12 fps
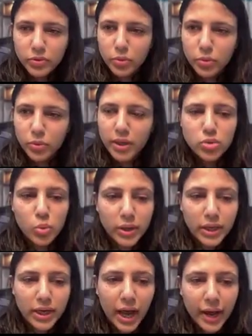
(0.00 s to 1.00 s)
Okay. So
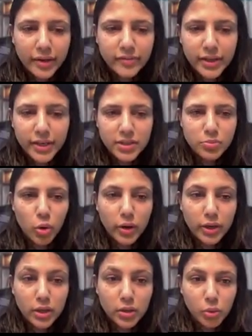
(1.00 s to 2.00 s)
what will high variance
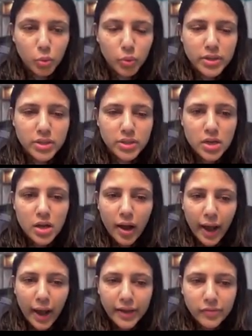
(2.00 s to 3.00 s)
model do is
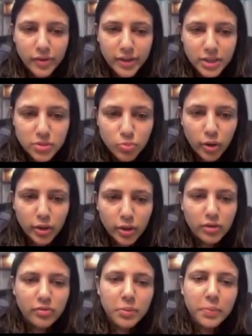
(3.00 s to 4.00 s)
a high variance model
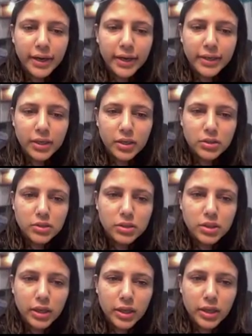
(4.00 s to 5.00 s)
will predict
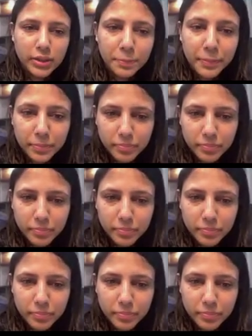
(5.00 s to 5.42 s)
the